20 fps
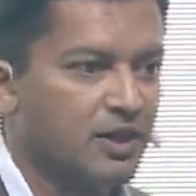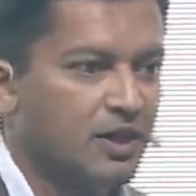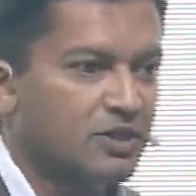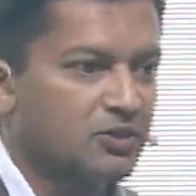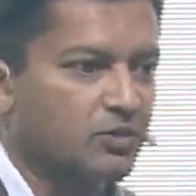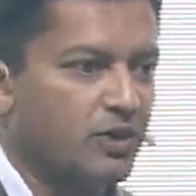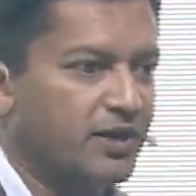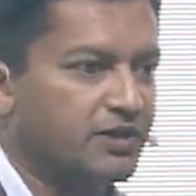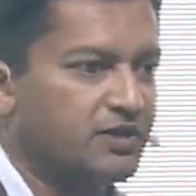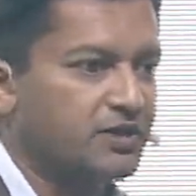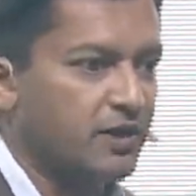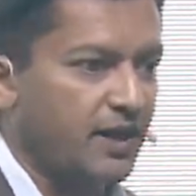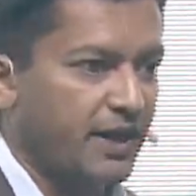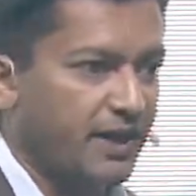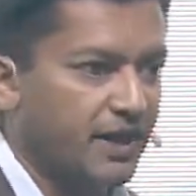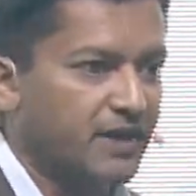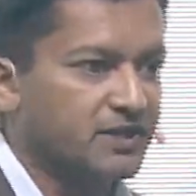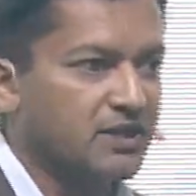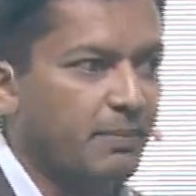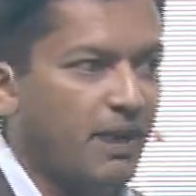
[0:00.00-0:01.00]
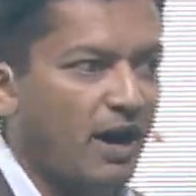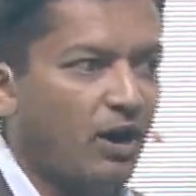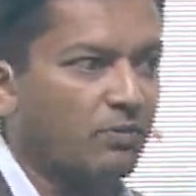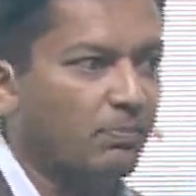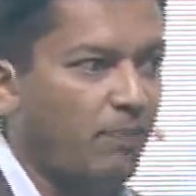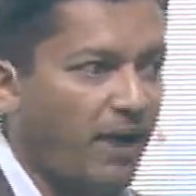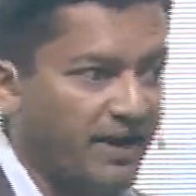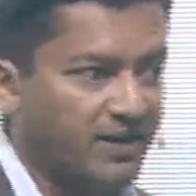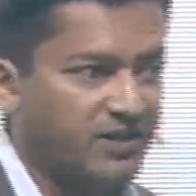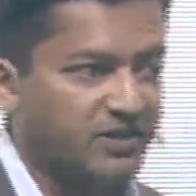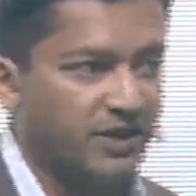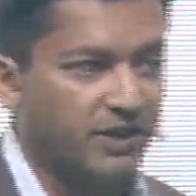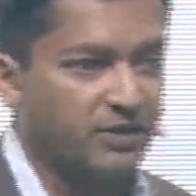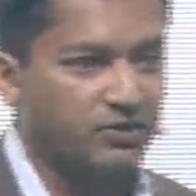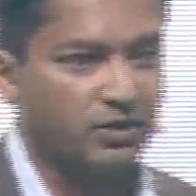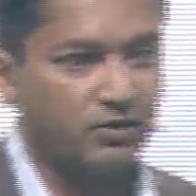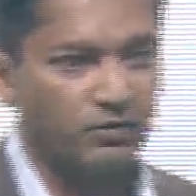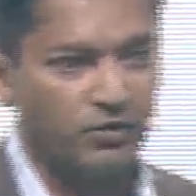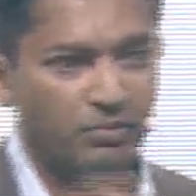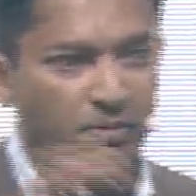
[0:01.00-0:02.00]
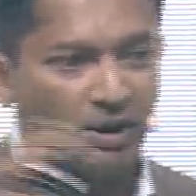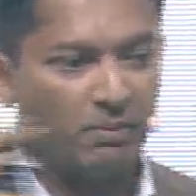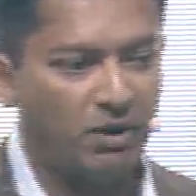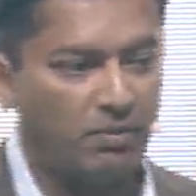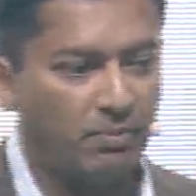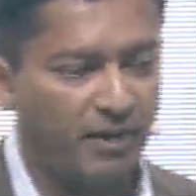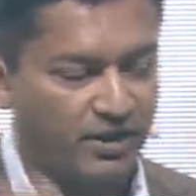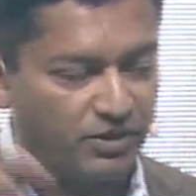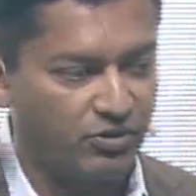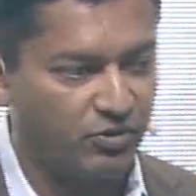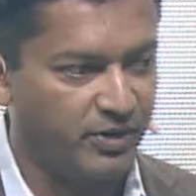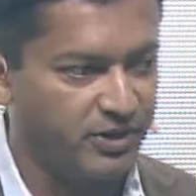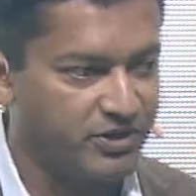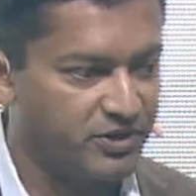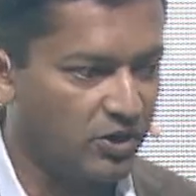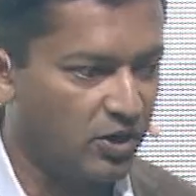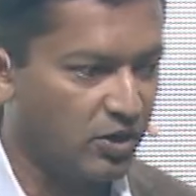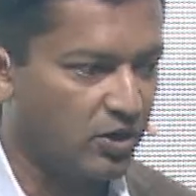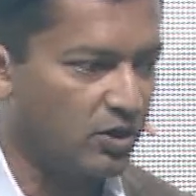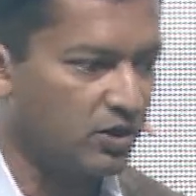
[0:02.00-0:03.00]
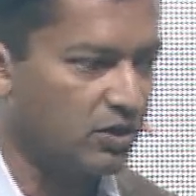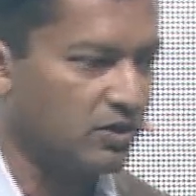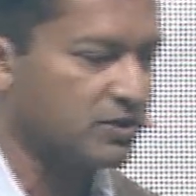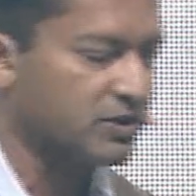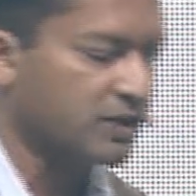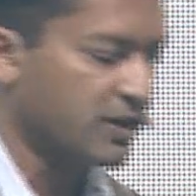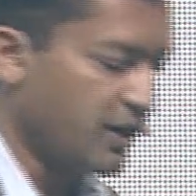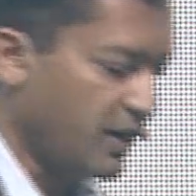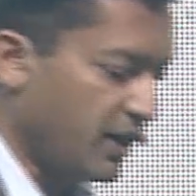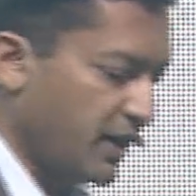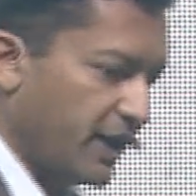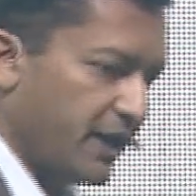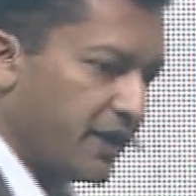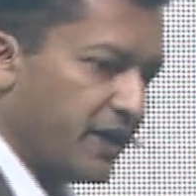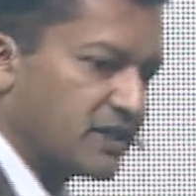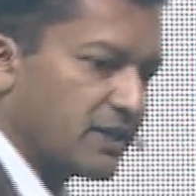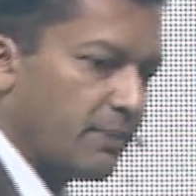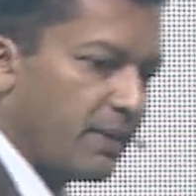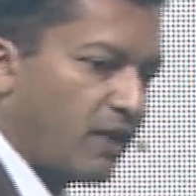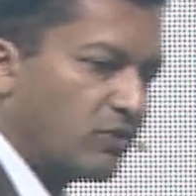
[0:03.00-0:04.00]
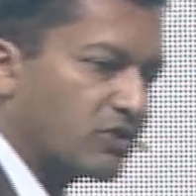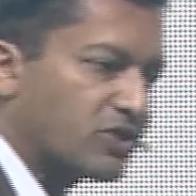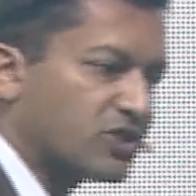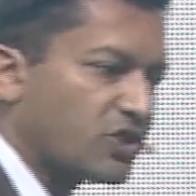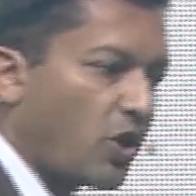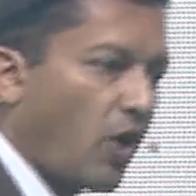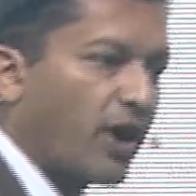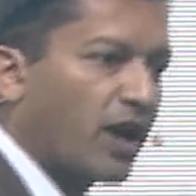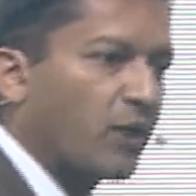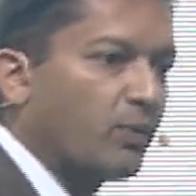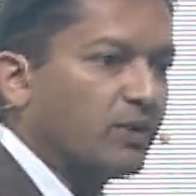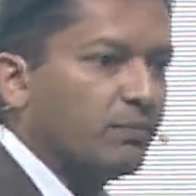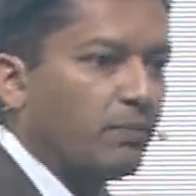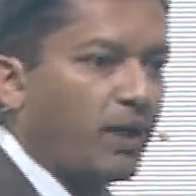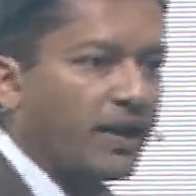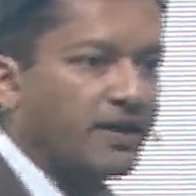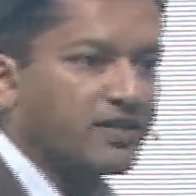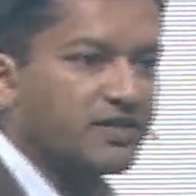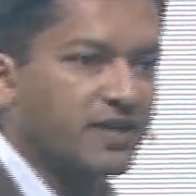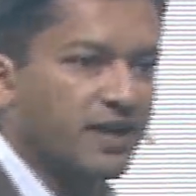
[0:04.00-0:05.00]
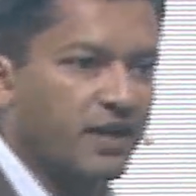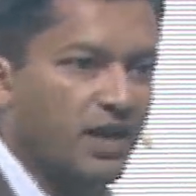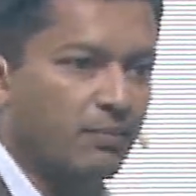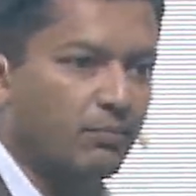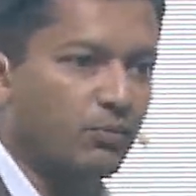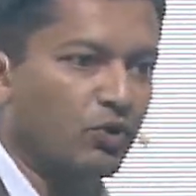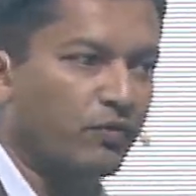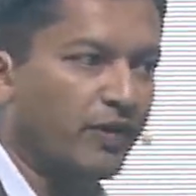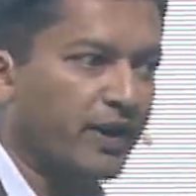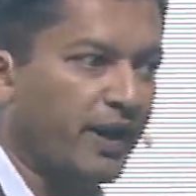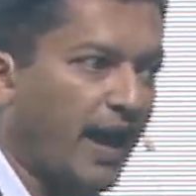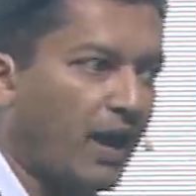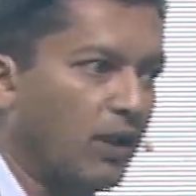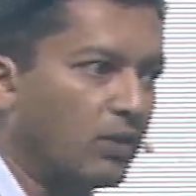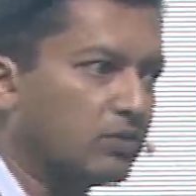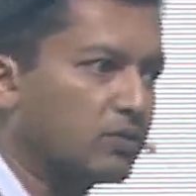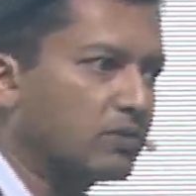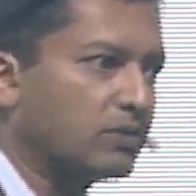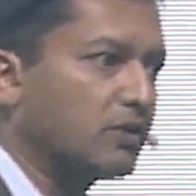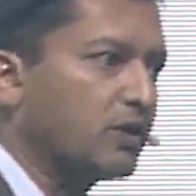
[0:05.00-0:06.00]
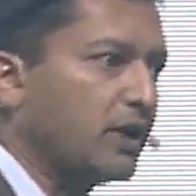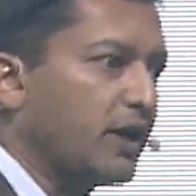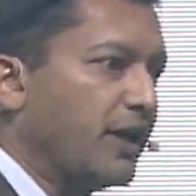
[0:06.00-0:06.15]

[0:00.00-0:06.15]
So it is about mindset. So if you remember my 3 circles, it is about starting with mindset and moving out.